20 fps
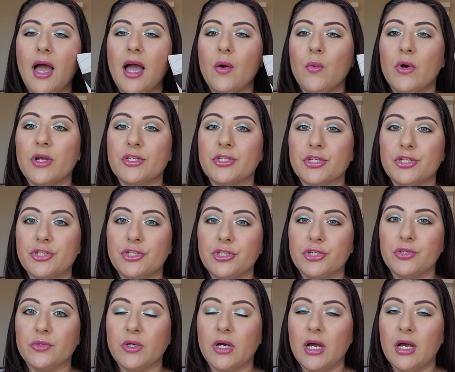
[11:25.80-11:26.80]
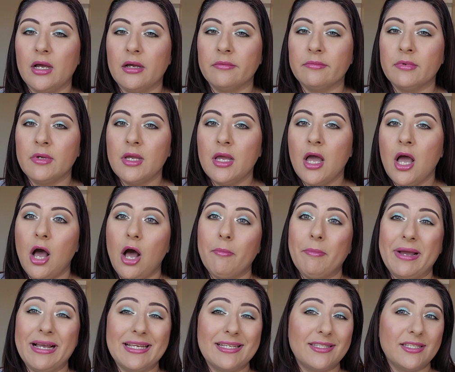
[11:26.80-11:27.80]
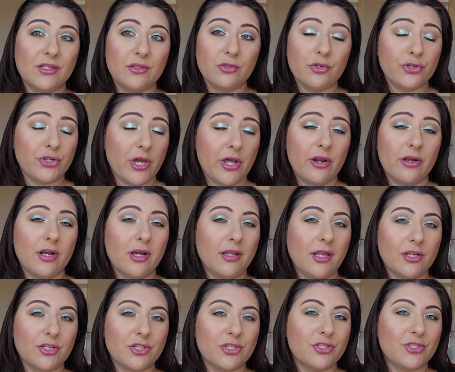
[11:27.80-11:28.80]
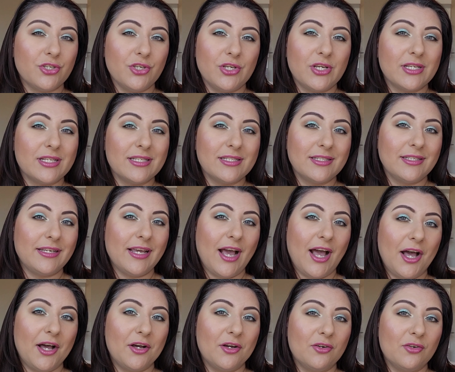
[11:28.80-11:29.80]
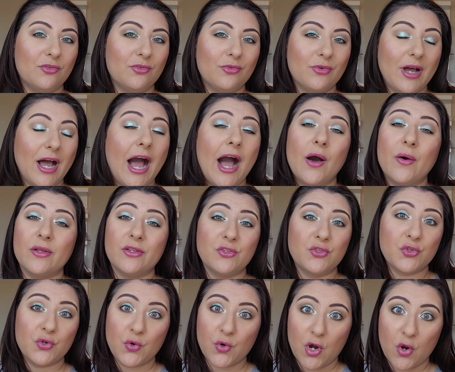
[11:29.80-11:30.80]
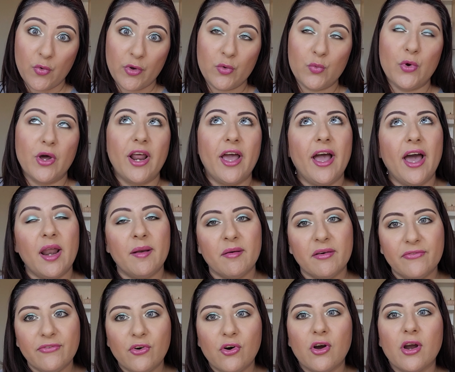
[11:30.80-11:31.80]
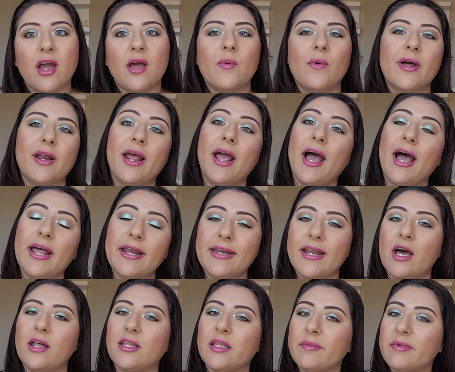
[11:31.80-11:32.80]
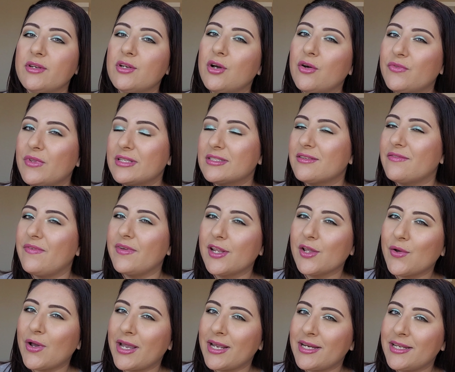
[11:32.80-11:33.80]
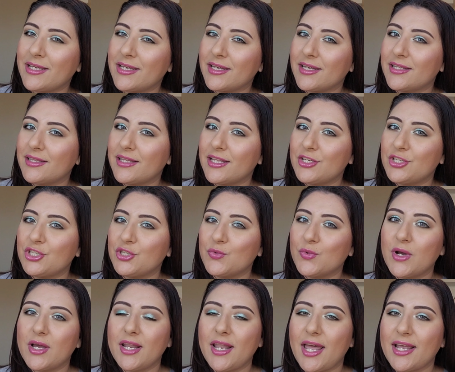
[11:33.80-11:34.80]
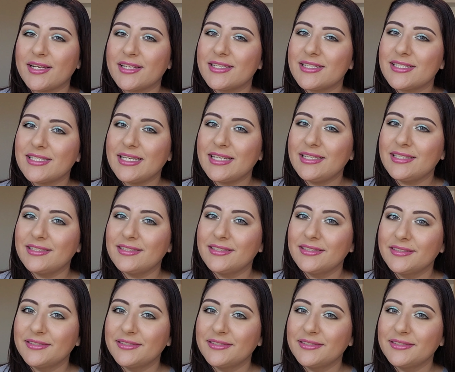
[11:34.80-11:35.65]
I want to do um, my single shadow collection so you can see how how it's growing what I had before and what I had now let me know if that's a video idea that you would like to see